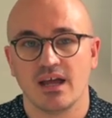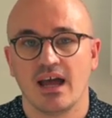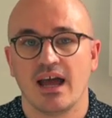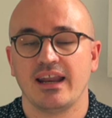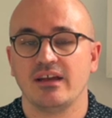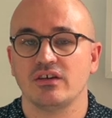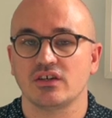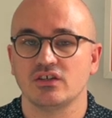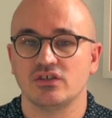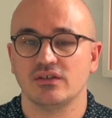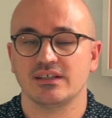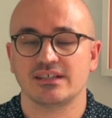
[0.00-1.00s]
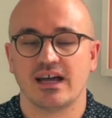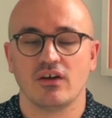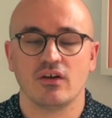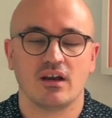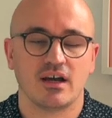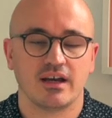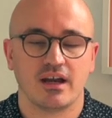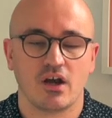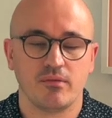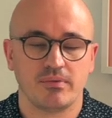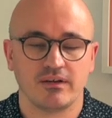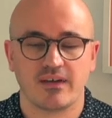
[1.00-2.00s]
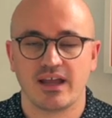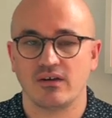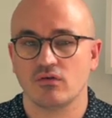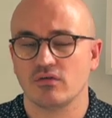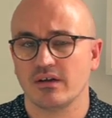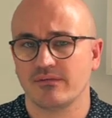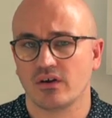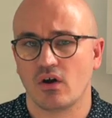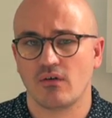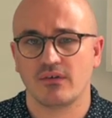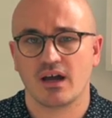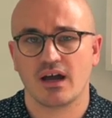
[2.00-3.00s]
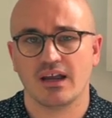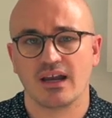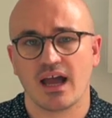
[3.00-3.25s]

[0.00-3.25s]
And now you can do this at an online open event or even offline.